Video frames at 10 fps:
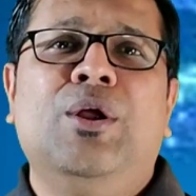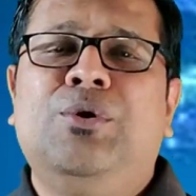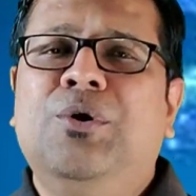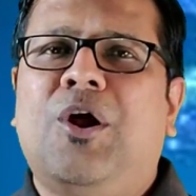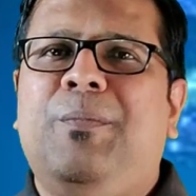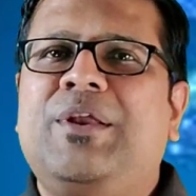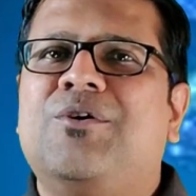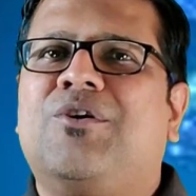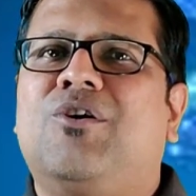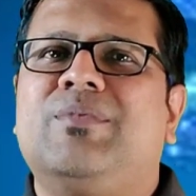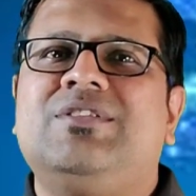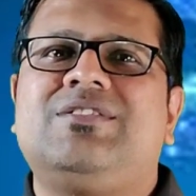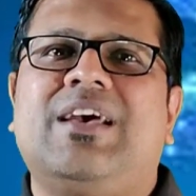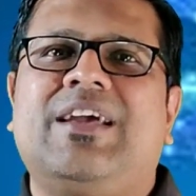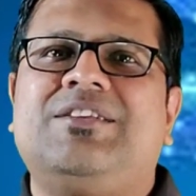Do drop in your
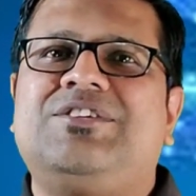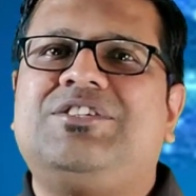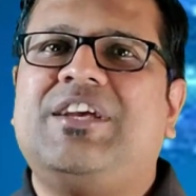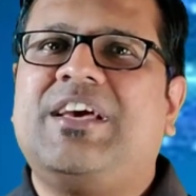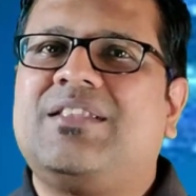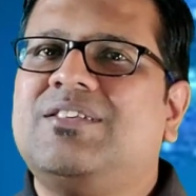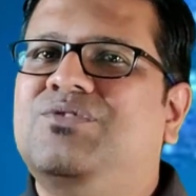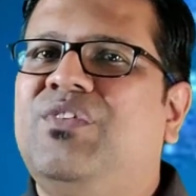comments and share this